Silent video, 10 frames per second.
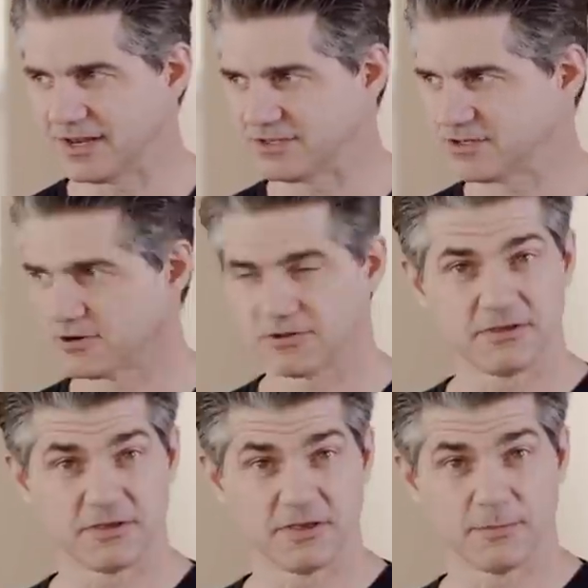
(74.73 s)
and he started
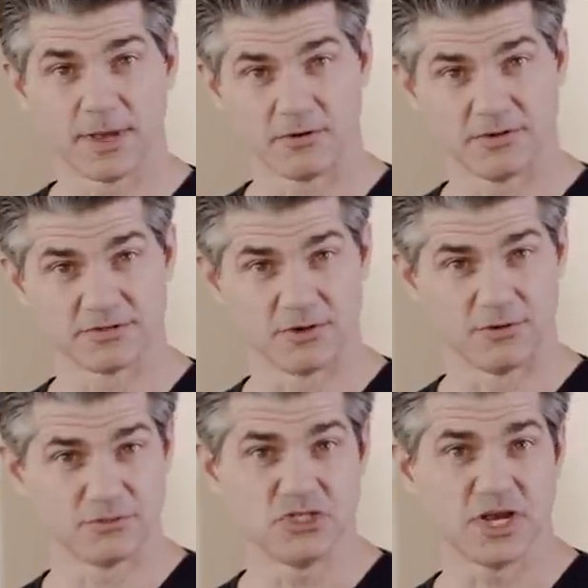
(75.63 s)
thinking about his
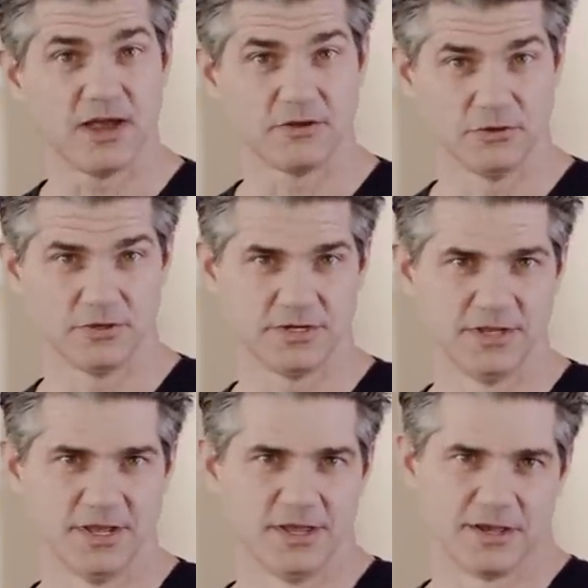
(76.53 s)
own
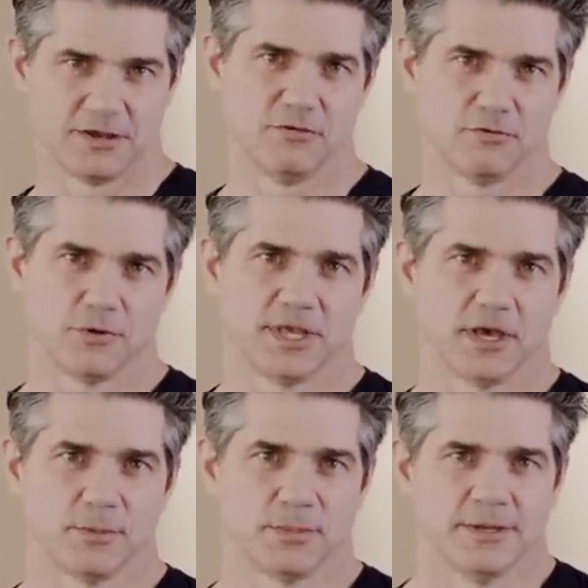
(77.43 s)
childhood growing
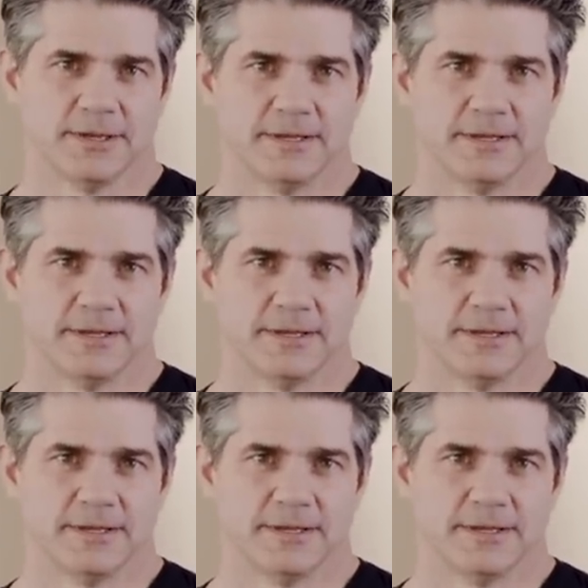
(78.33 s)
up.